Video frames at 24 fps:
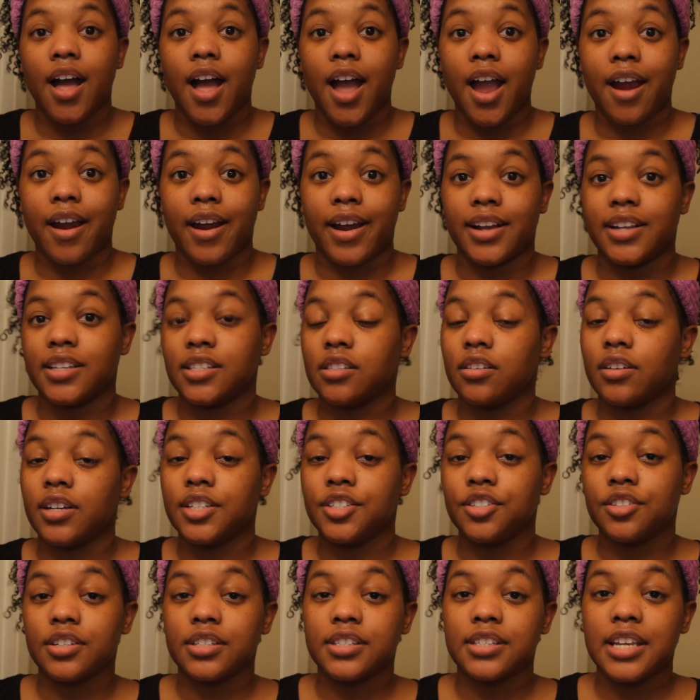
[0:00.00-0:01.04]
Alright, so
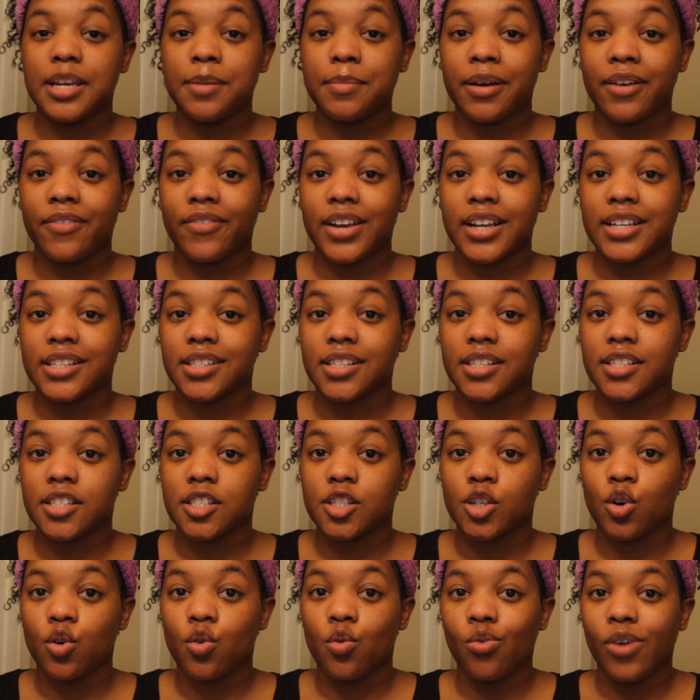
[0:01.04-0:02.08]
as you can see, my face is
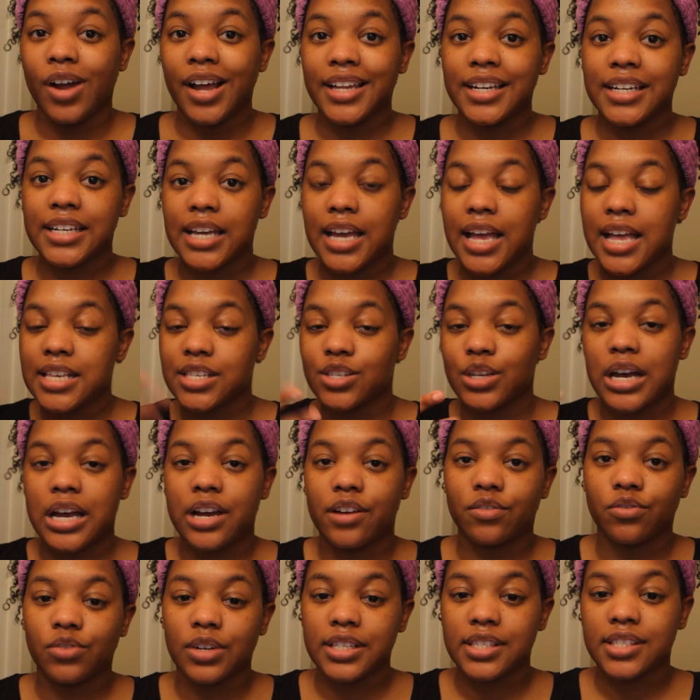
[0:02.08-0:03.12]
still wet, so
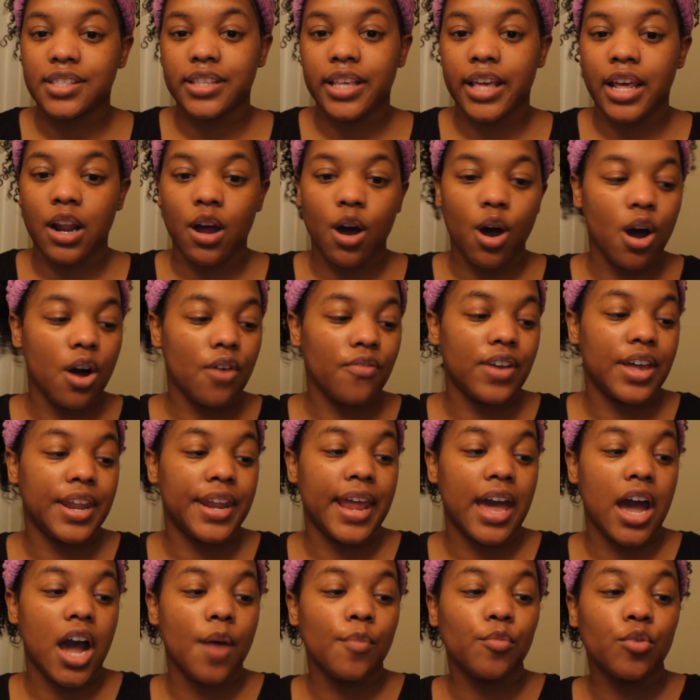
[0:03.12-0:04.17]
I've rinsed that off, and
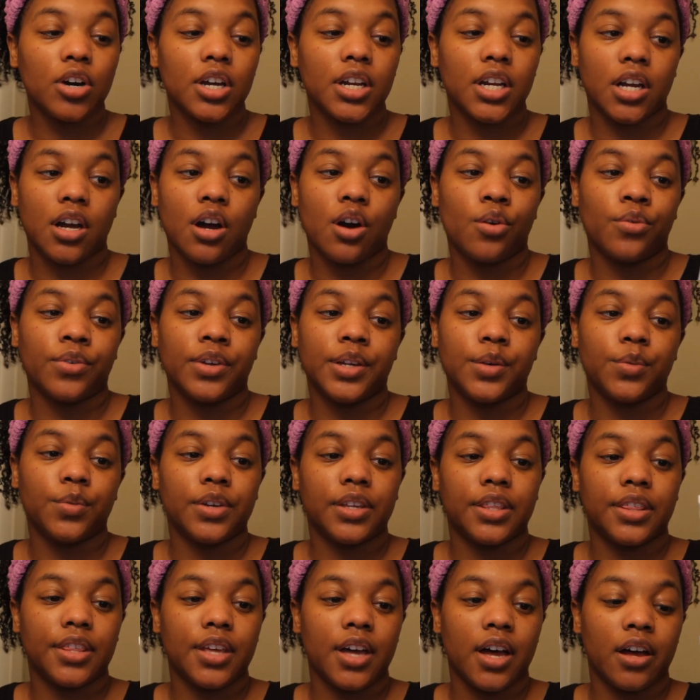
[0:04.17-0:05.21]
now I'm going to go in
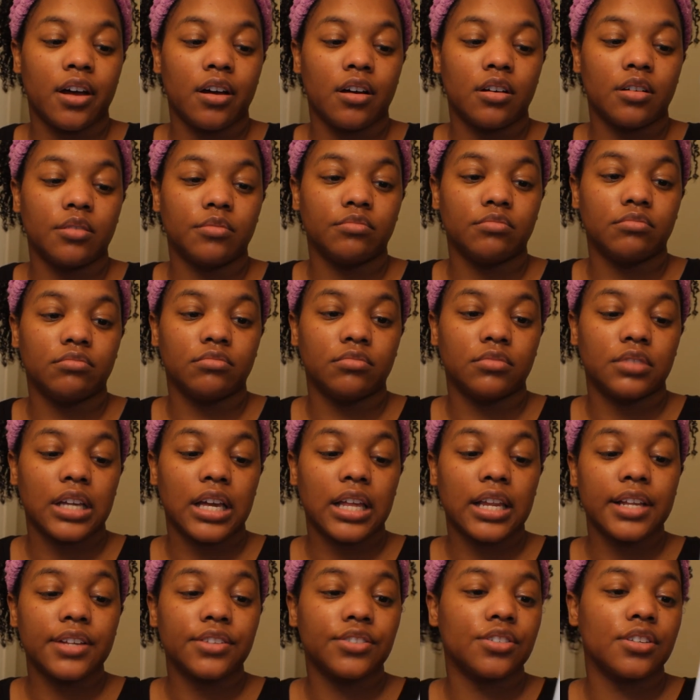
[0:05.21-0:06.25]
with the
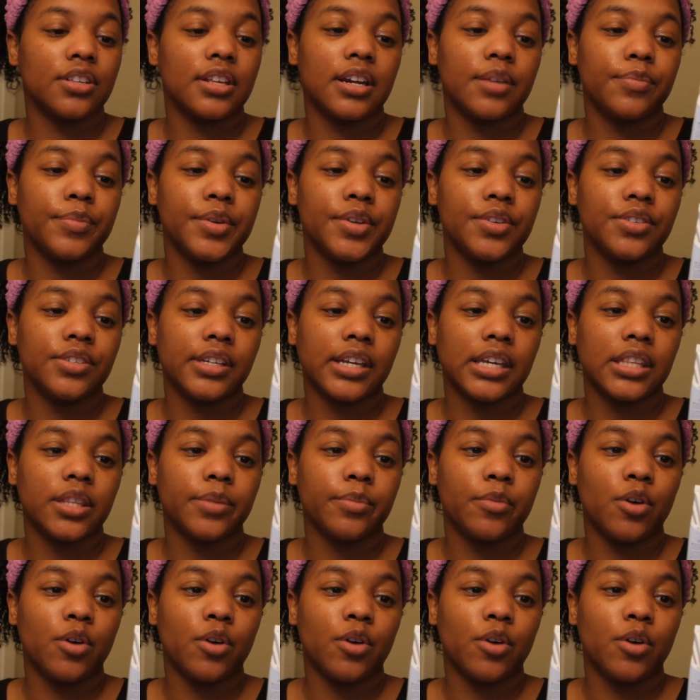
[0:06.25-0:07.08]
cleanser that I'm using at the